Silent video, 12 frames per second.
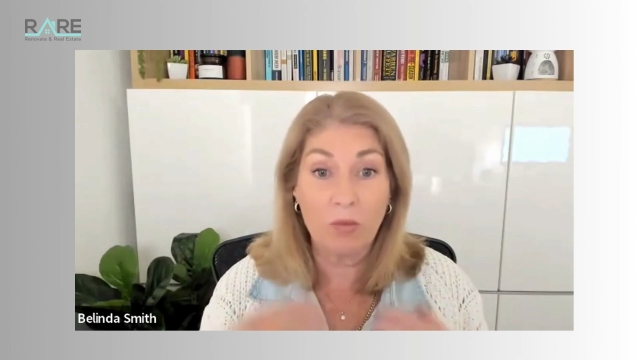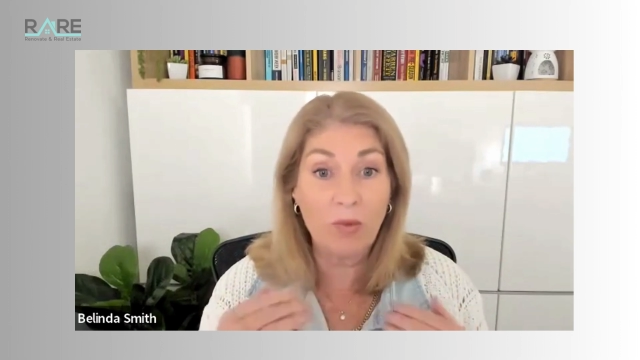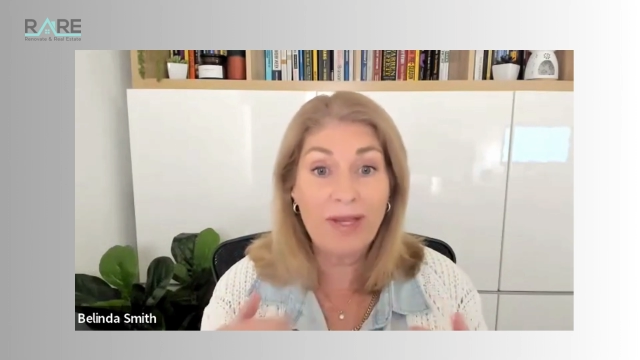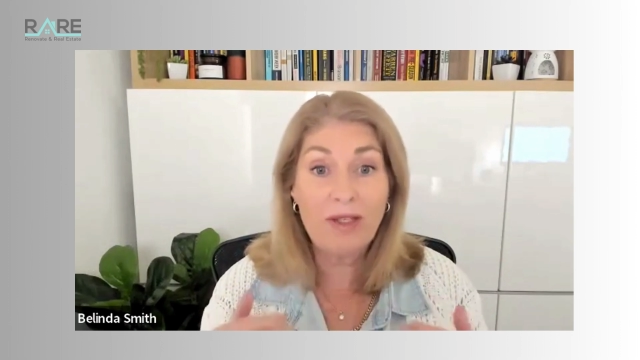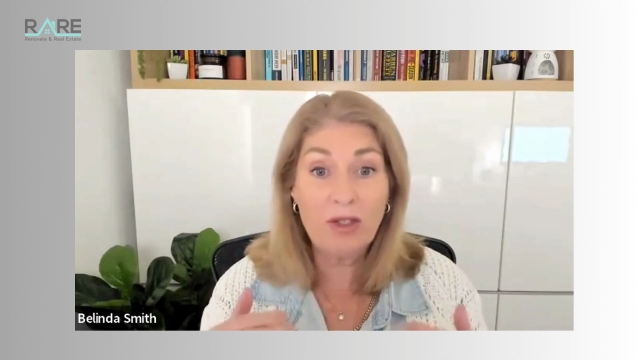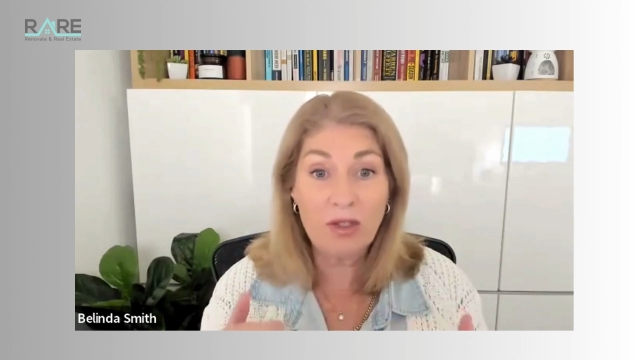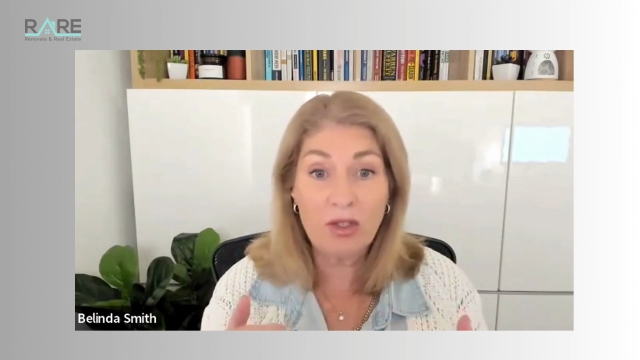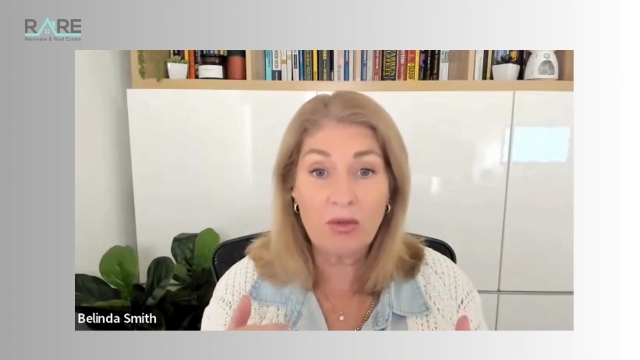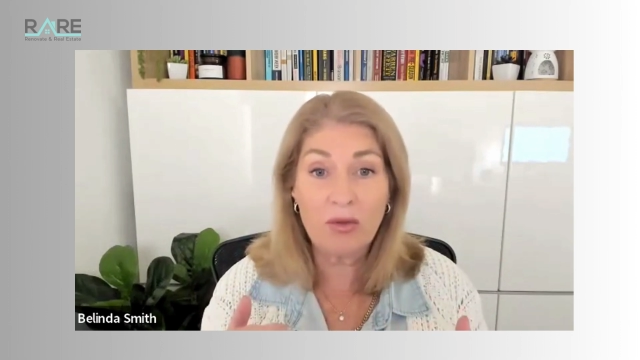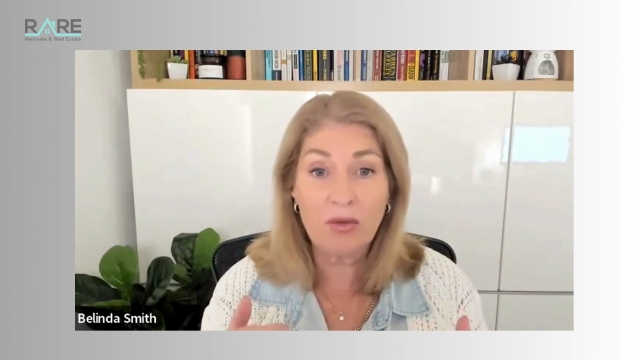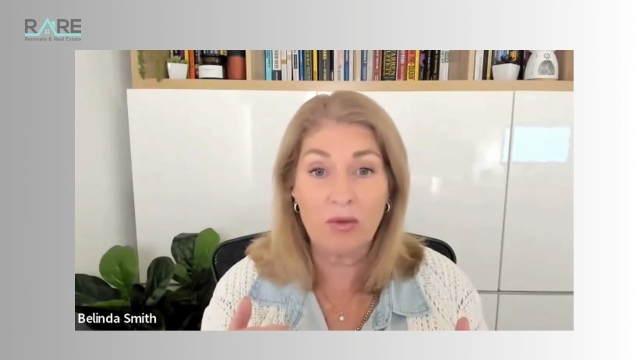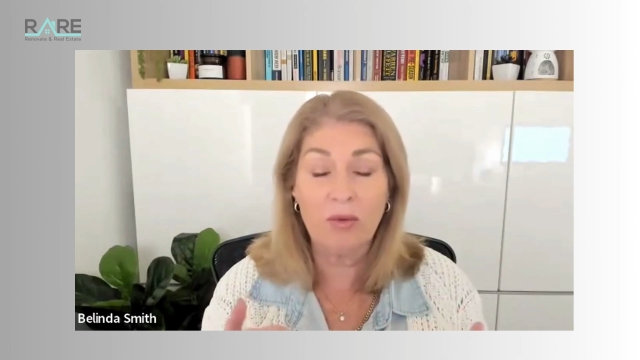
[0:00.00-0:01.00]
When you
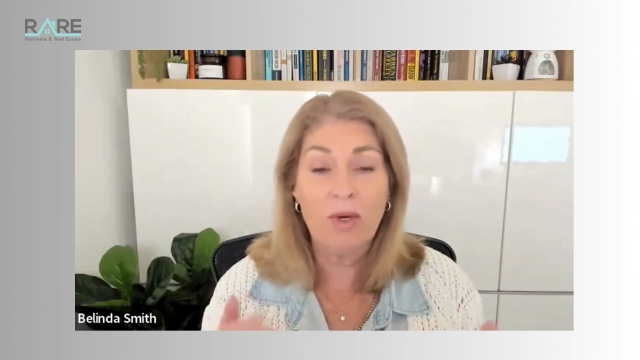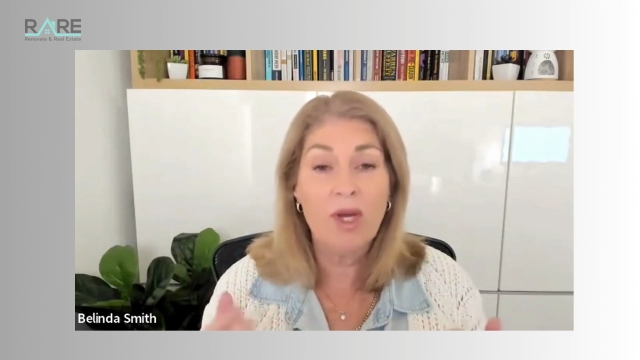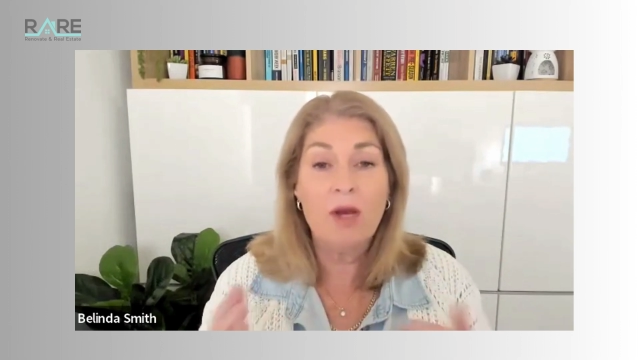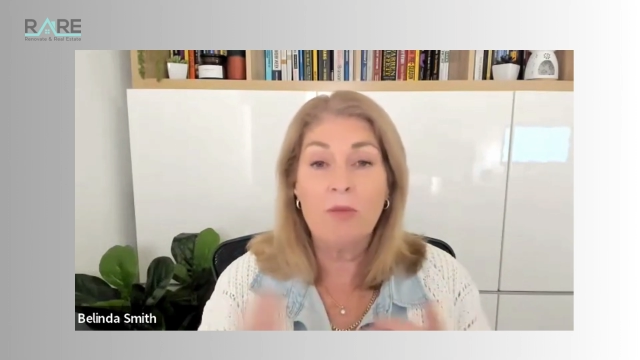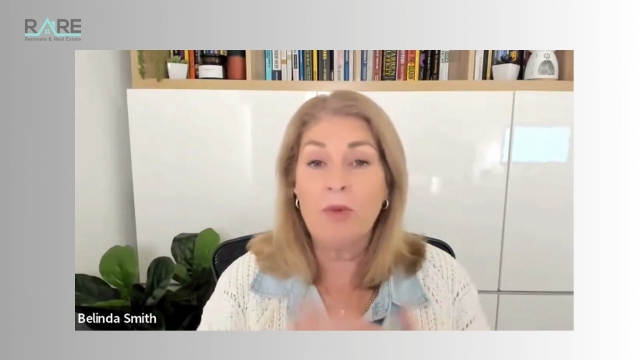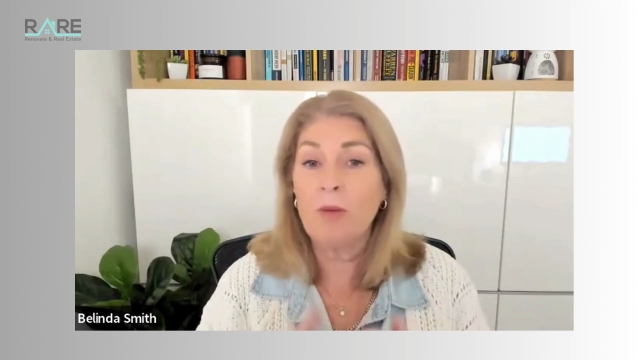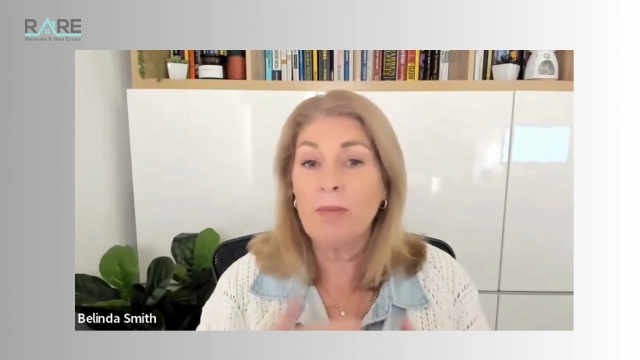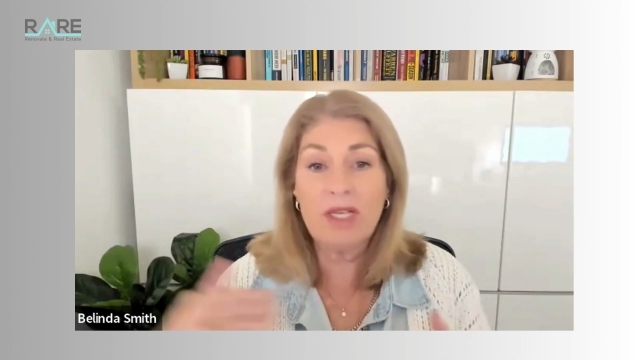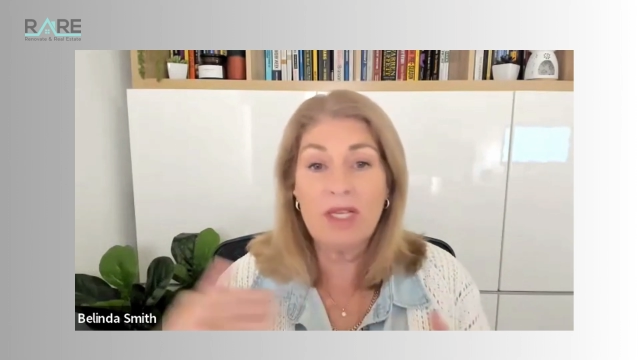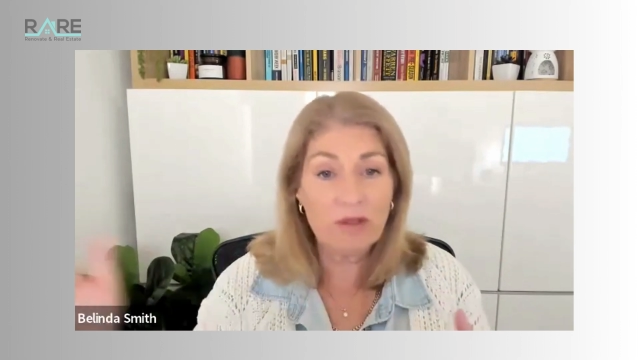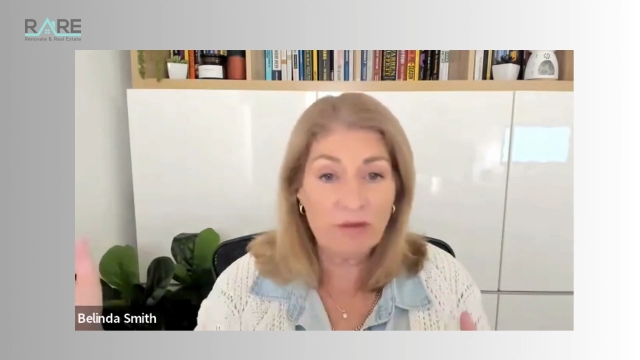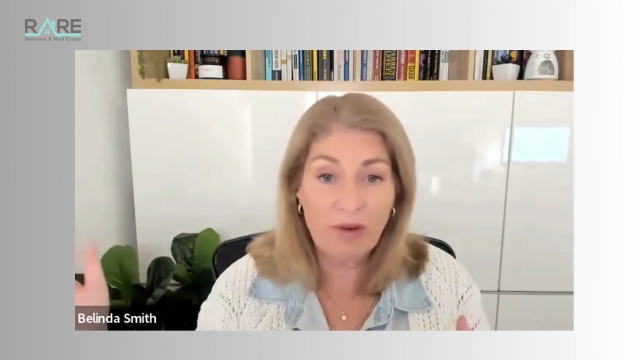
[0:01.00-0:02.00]
do,
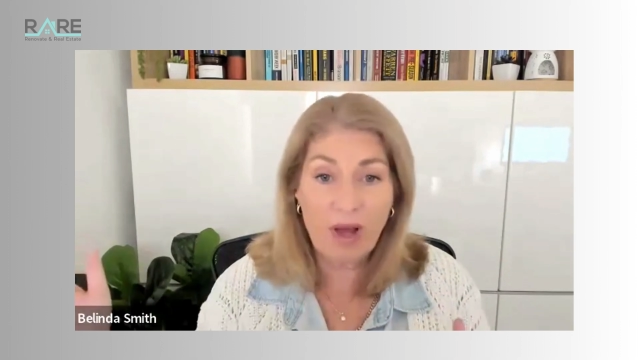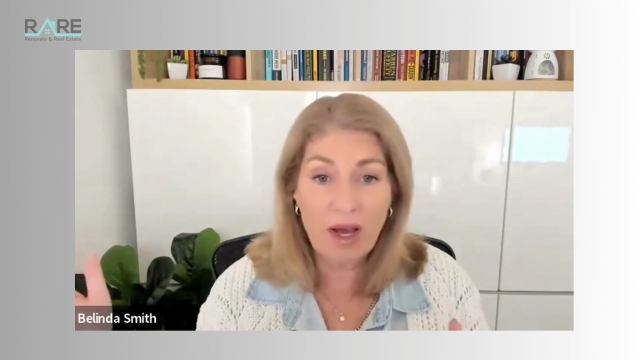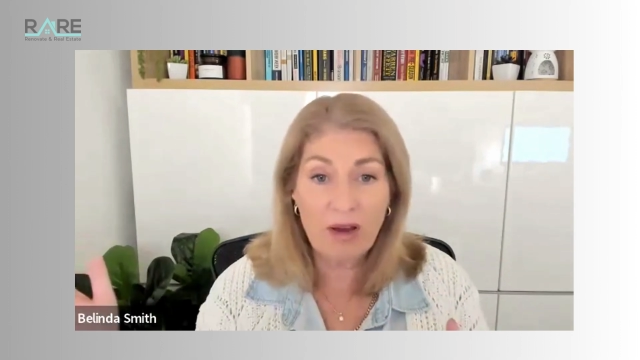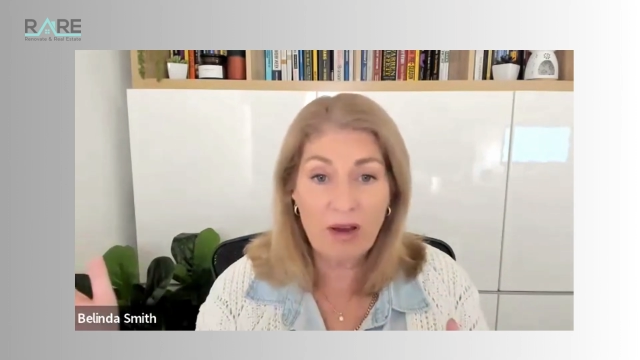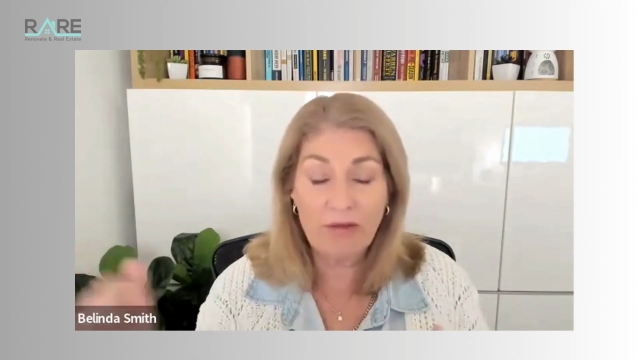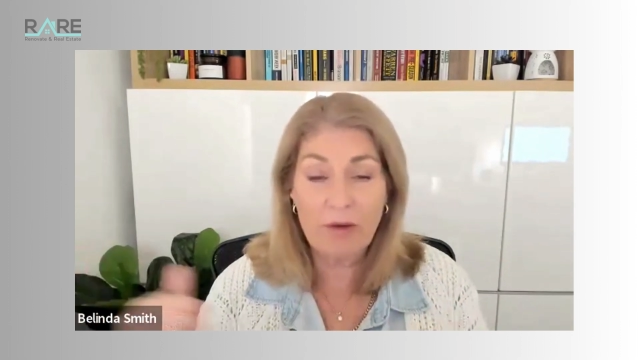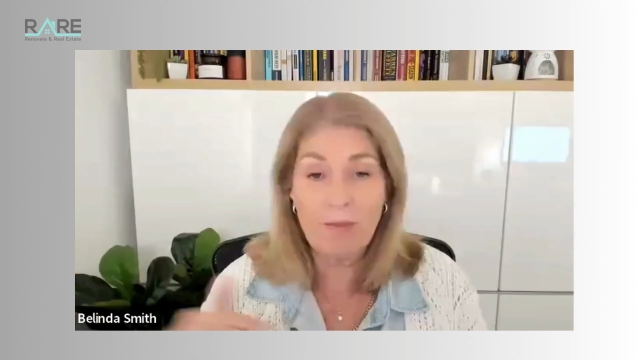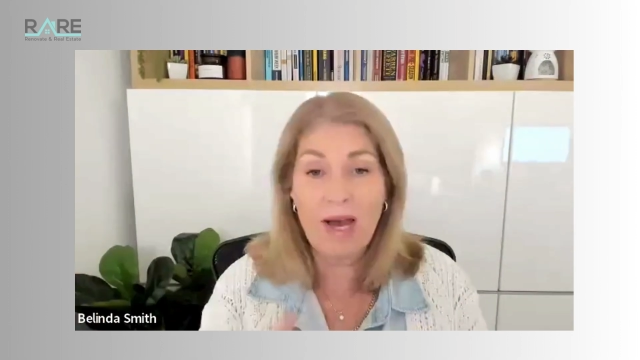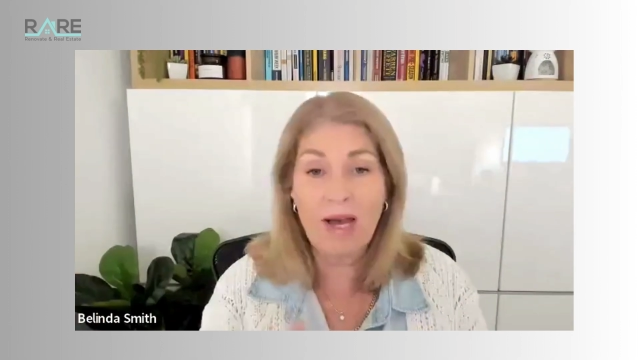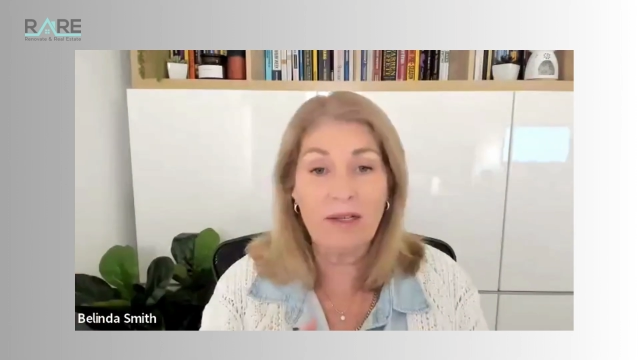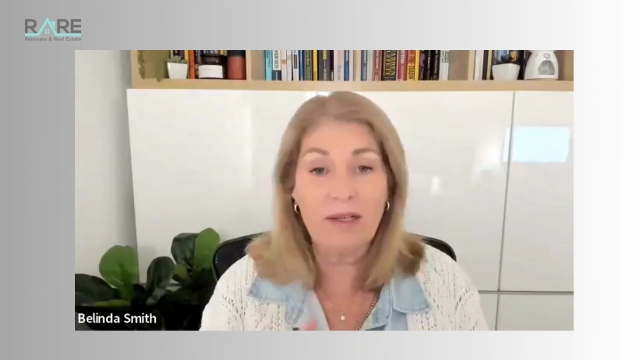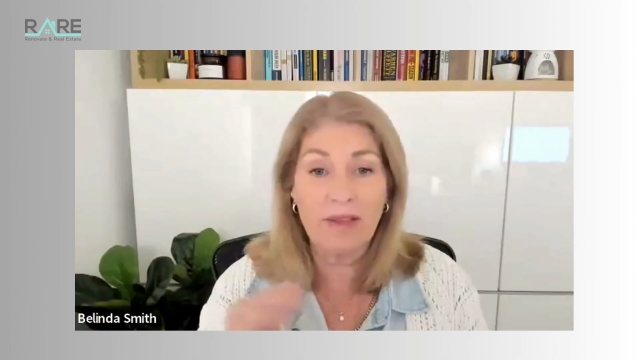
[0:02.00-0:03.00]
properties fly off the
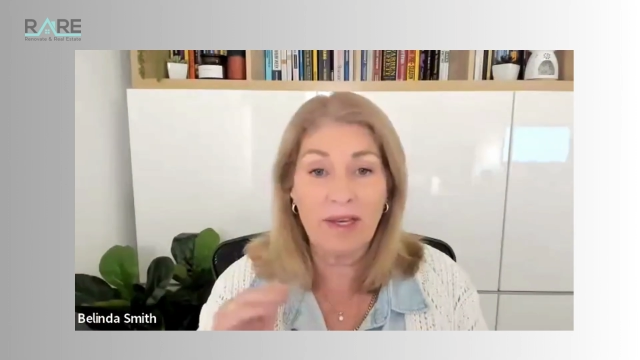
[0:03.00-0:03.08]
market.